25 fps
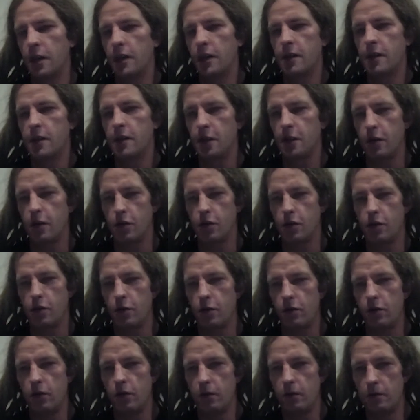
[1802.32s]

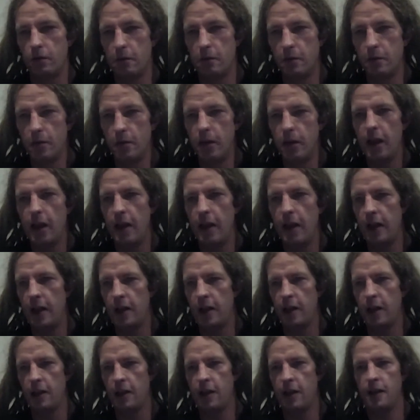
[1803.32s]
So in
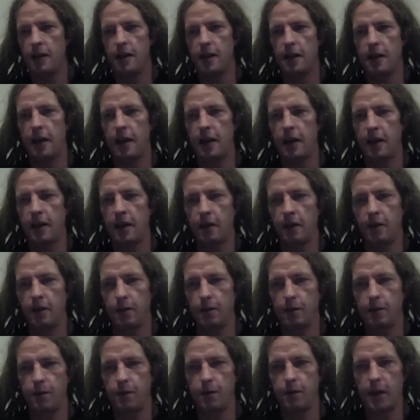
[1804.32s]
a kind
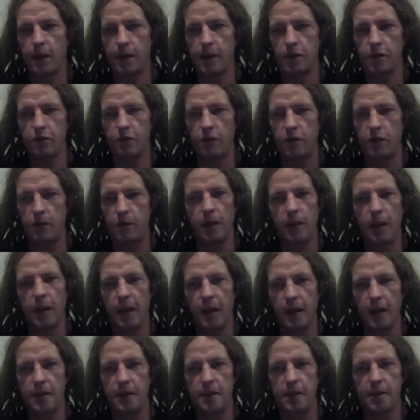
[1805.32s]
of extreme
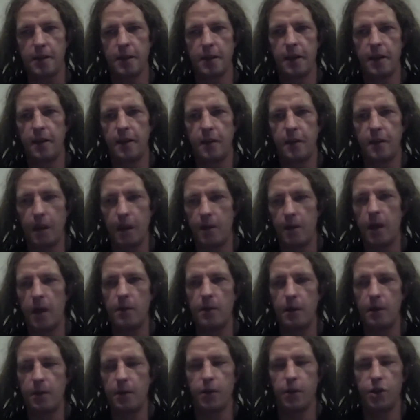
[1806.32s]
case, they may
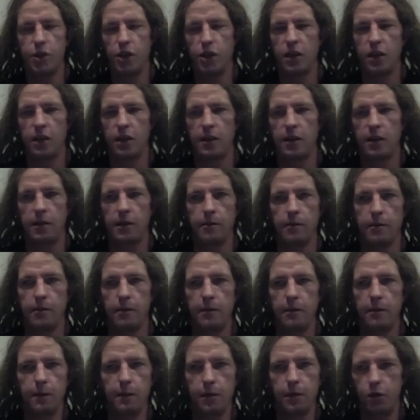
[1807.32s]
be pushing
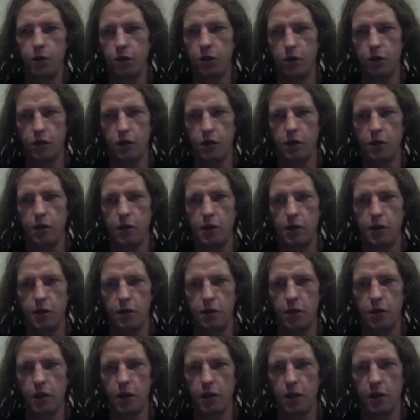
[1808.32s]
to fork a
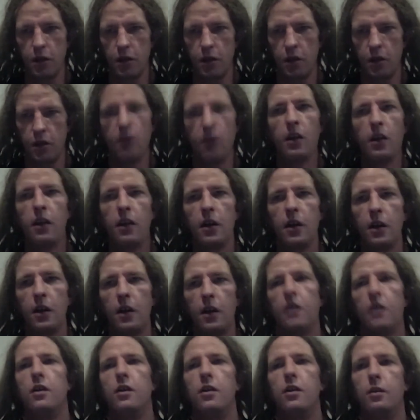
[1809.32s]
token
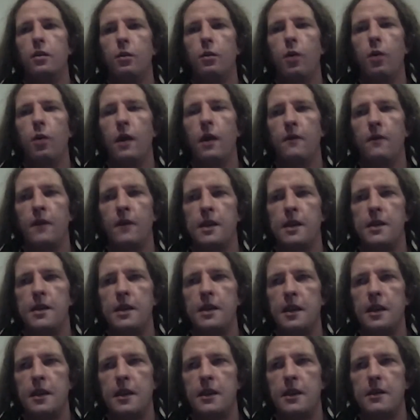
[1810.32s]
when this
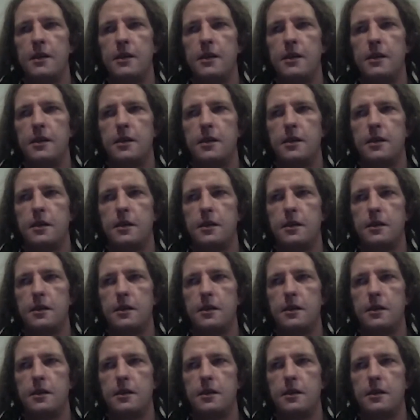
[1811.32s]
is